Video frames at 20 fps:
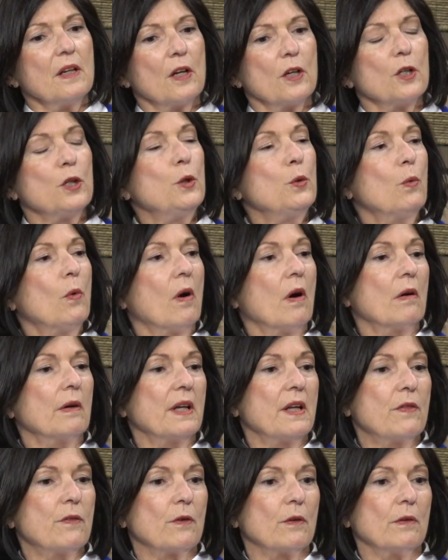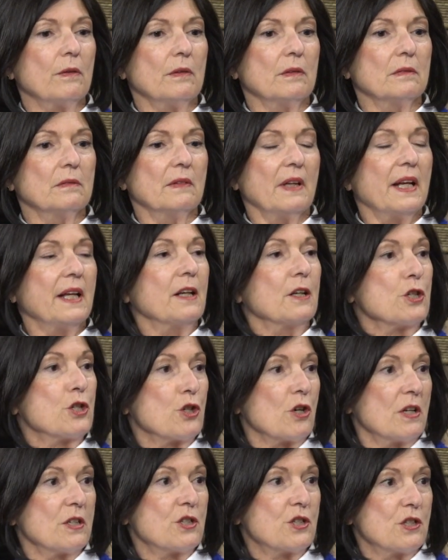you are either letting a
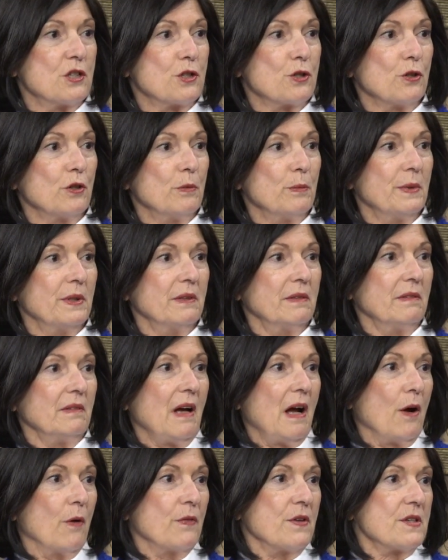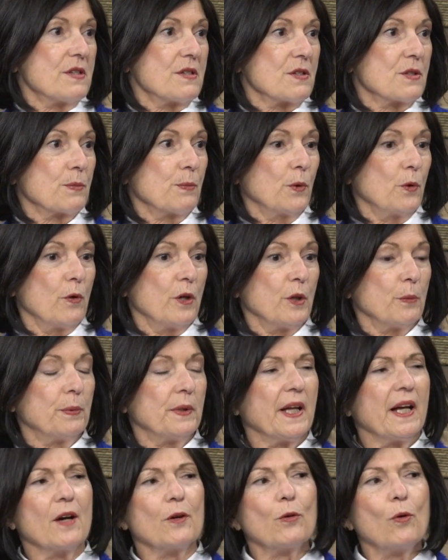judge determine how this is going to
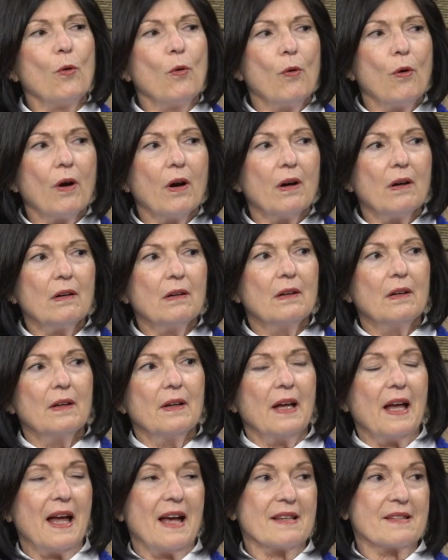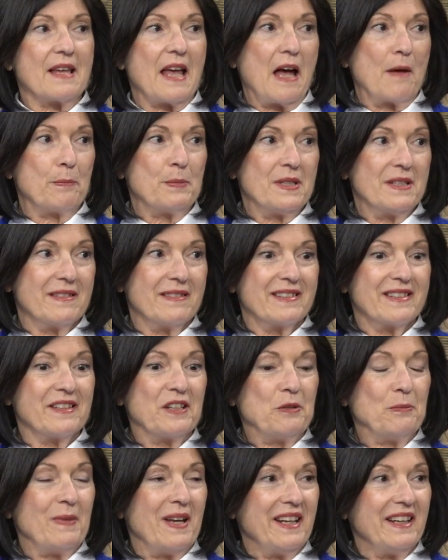play out, or, as happens
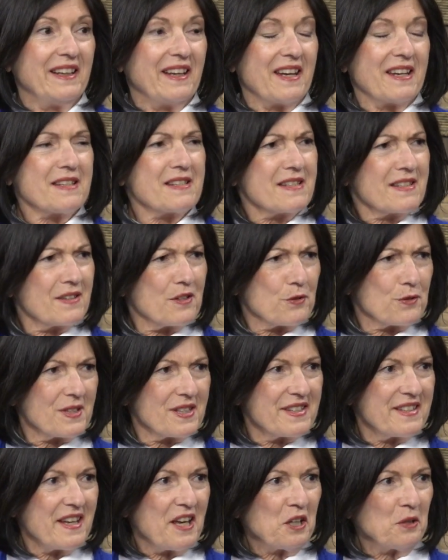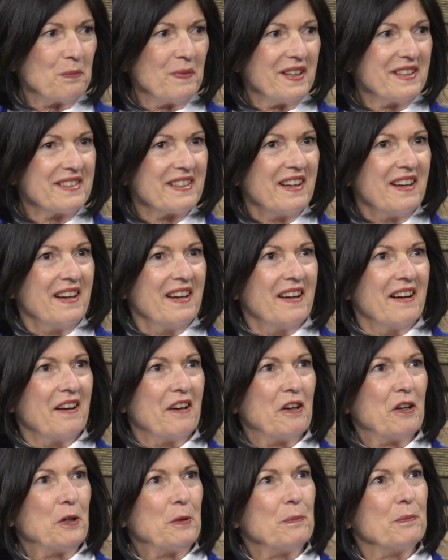in many cases, there's a settlement,
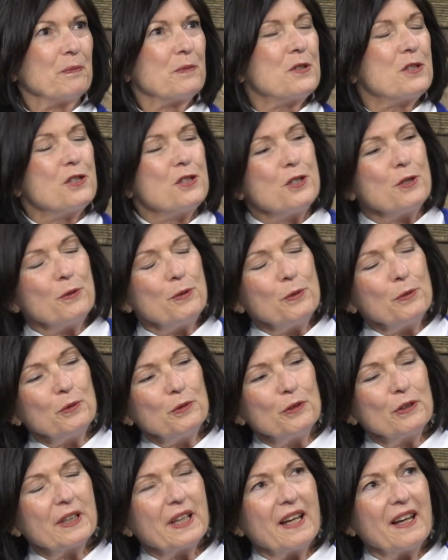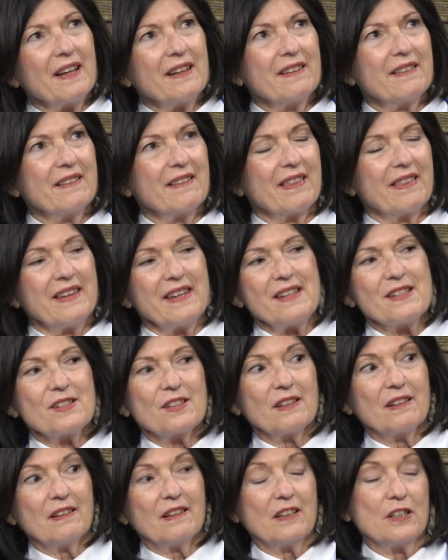do you look at these
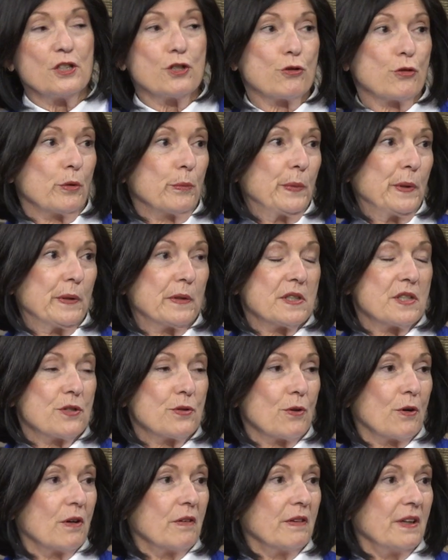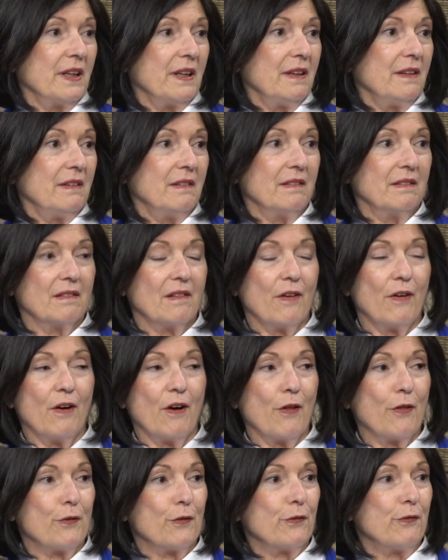contributory
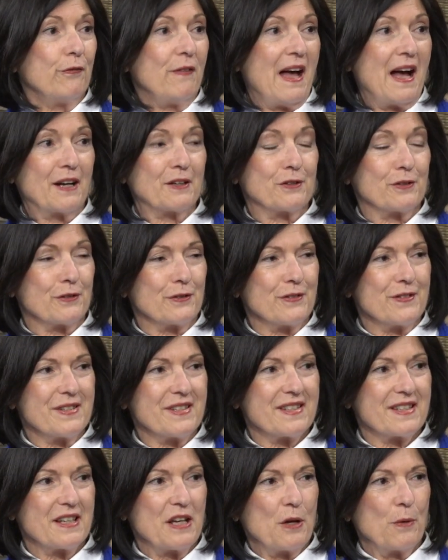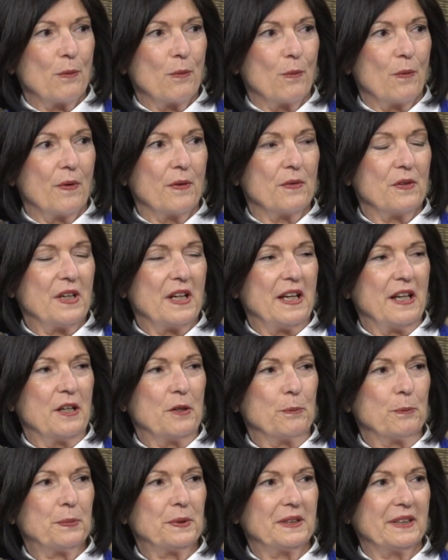other factors
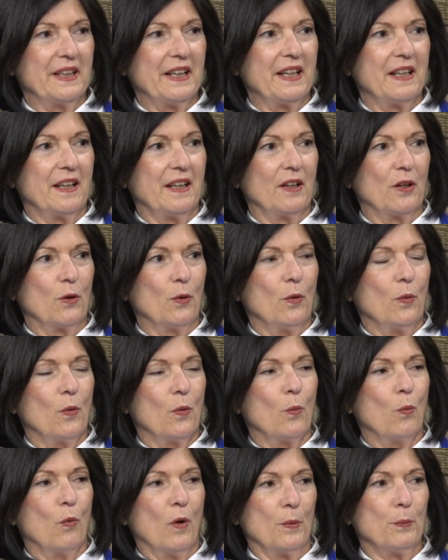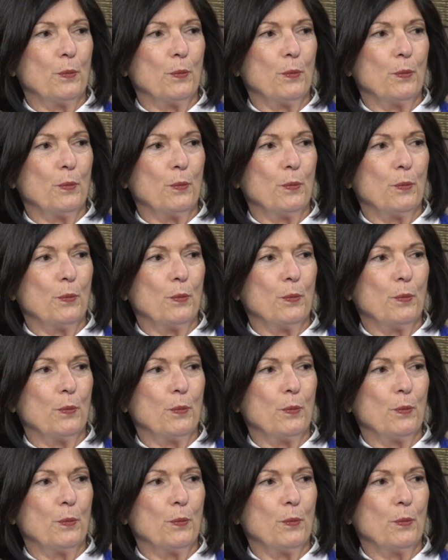in planning what